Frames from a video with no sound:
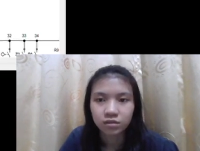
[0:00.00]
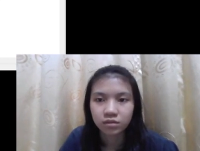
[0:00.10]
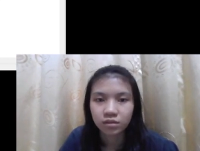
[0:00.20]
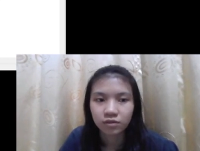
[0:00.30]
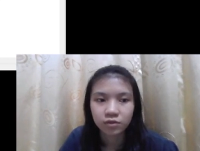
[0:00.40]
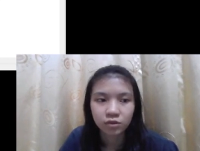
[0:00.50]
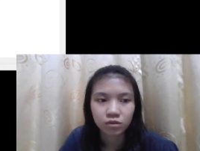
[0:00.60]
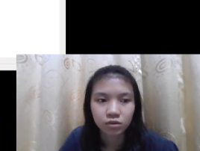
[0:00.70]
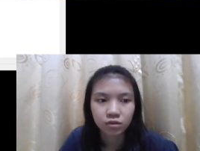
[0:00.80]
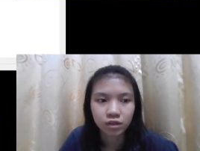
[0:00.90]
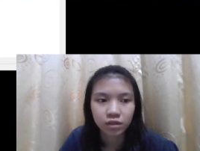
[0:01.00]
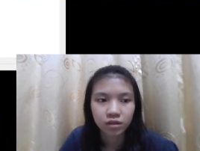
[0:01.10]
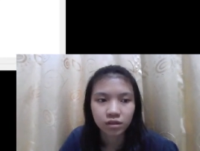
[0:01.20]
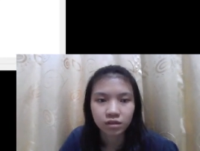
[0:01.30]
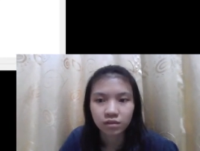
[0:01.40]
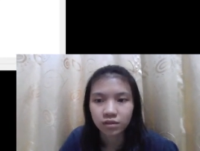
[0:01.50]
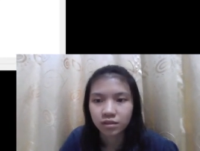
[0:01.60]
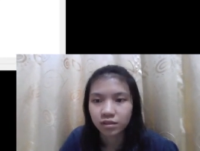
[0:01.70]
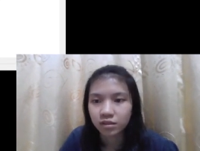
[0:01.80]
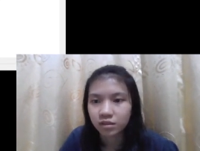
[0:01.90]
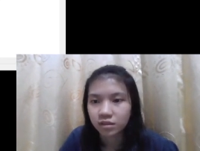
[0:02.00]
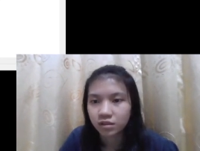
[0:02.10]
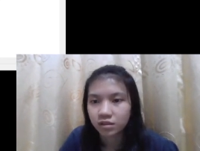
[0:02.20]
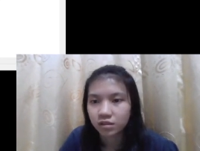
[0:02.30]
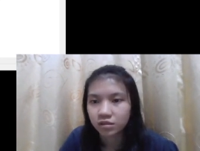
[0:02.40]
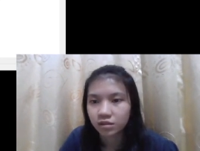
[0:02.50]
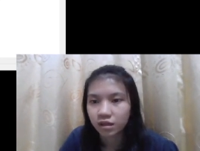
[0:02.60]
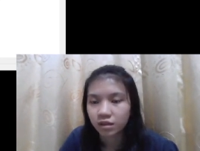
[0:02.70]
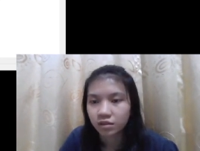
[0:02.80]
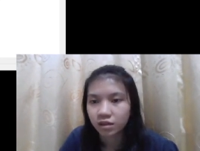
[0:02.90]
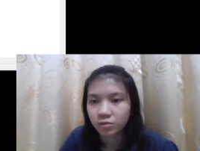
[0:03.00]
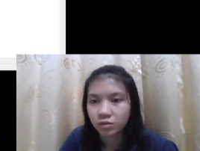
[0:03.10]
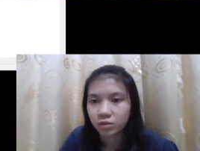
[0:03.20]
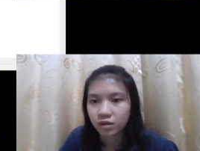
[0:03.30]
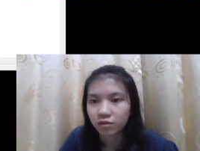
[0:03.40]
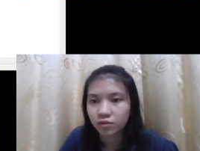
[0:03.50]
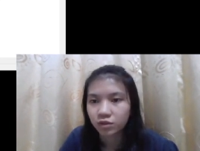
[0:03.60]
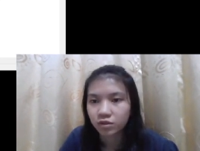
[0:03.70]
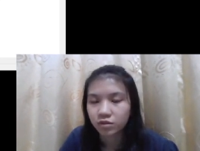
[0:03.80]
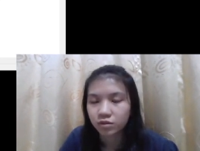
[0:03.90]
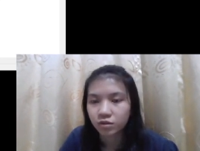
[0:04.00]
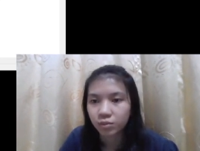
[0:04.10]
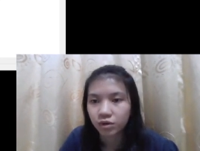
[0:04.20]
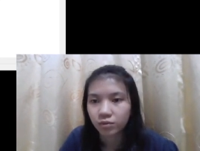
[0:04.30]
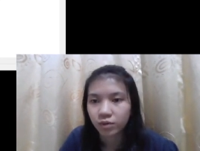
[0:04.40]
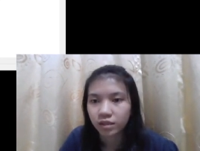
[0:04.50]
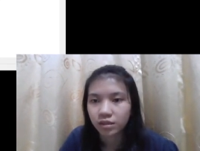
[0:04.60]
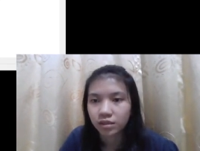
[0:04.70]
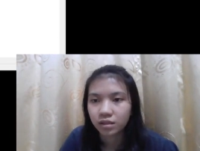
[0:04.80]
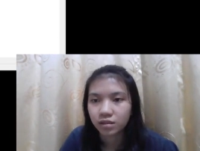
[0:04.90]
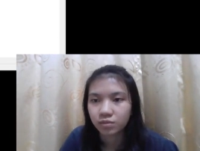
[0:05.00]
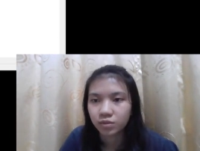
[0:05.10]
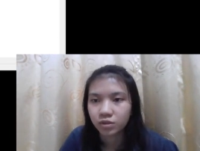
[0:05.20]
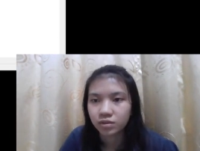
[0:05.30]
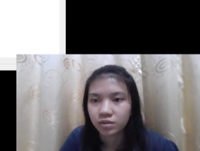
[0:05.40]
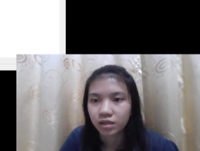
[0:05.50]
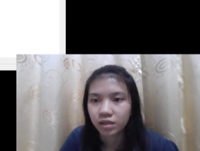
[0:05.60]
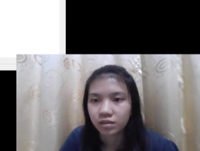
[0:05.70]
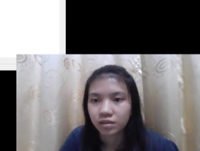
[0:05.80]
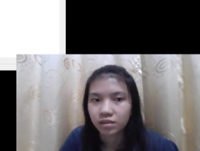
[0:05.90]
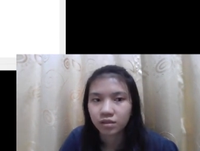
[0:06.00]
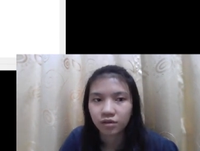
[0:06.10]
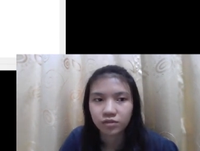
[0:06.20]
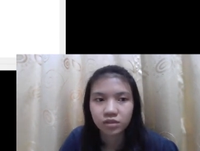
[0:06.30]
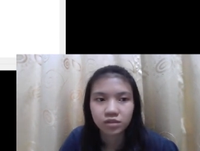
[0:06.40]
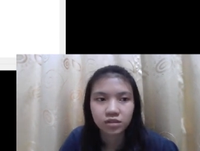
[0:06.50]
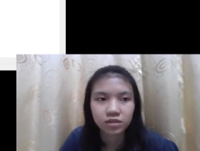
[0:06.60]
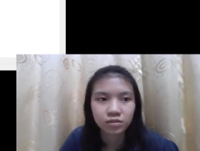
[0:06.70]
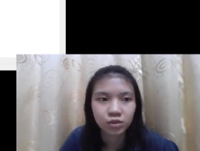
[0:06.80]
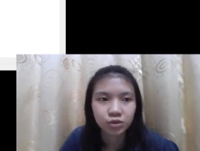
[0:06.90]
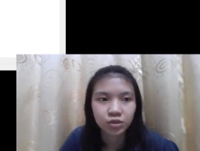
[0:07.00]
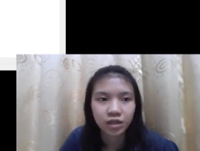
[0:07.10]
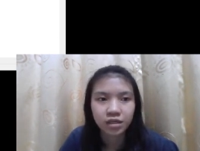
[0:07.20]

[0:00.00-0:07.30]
after solenoid activated, here the timer will count for 0.1. Means that after the machine